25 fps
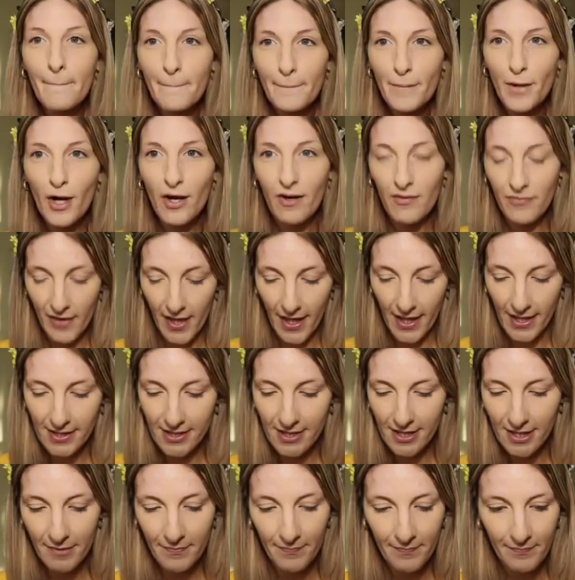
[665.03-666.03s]
Perfect.
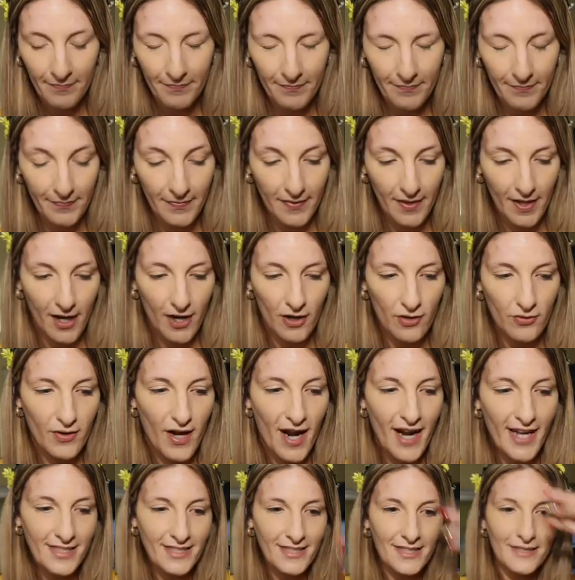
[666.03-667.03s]
All
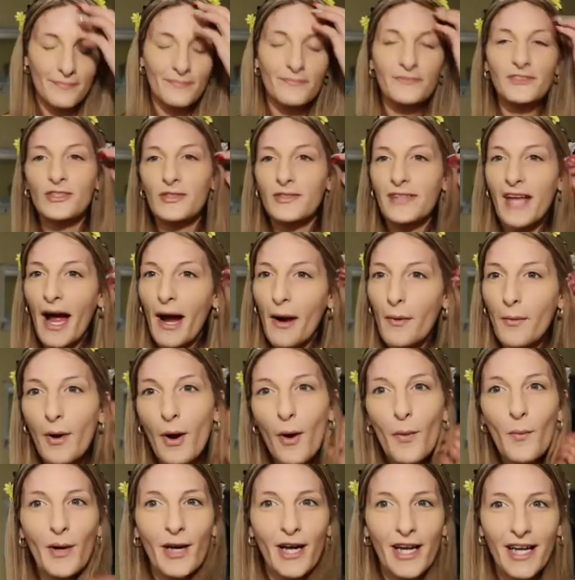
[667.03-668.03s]
right, so now
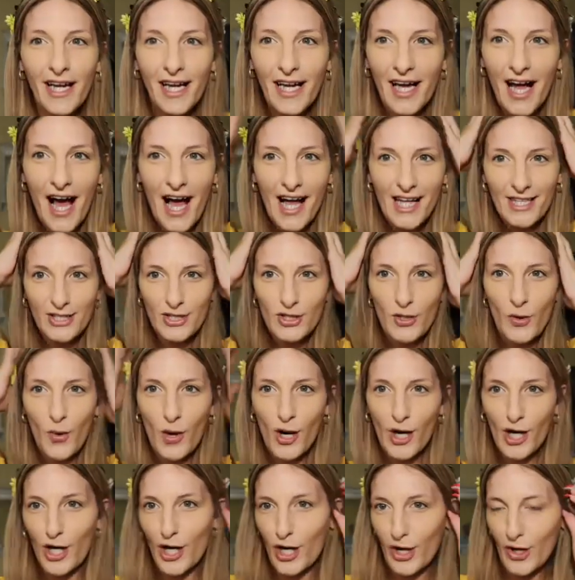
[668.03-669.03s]
we're gonna
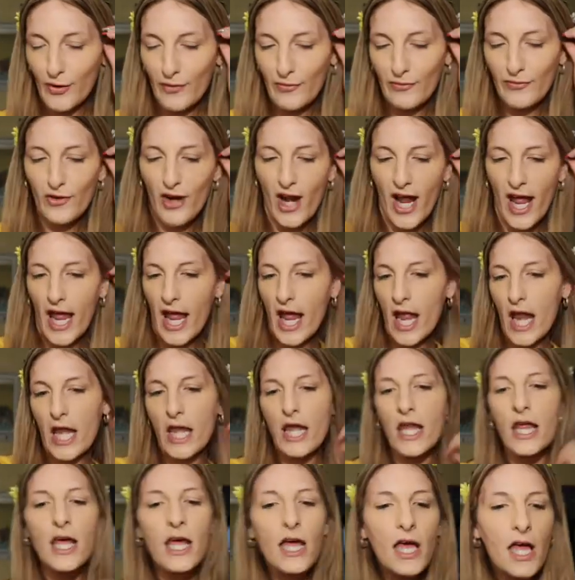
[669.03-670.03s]
contour, girlfriend.
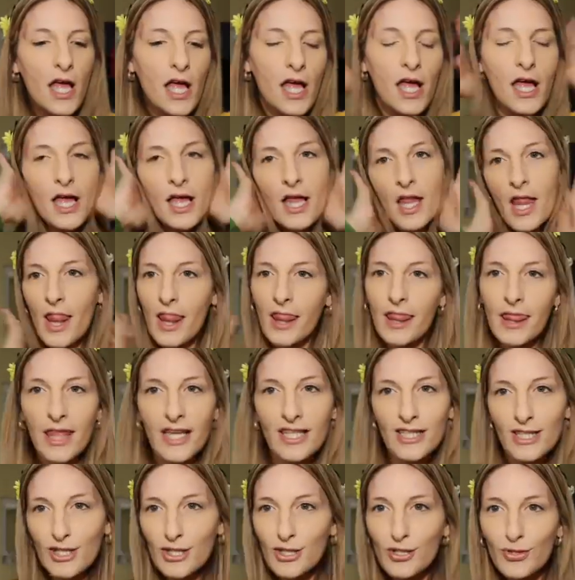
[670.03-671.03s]

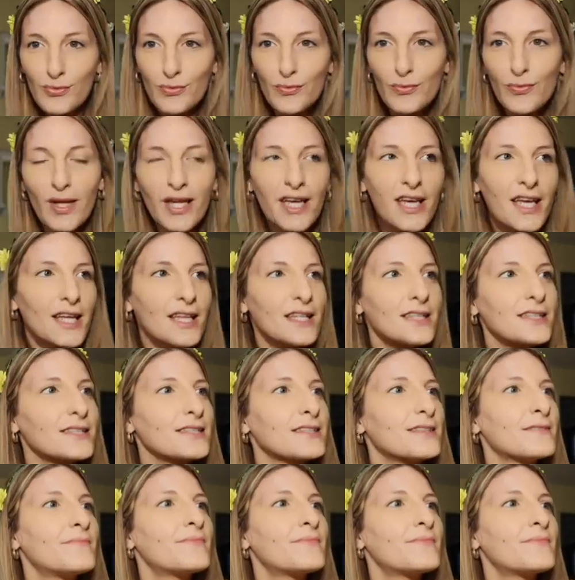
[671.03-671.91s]
Let's do this.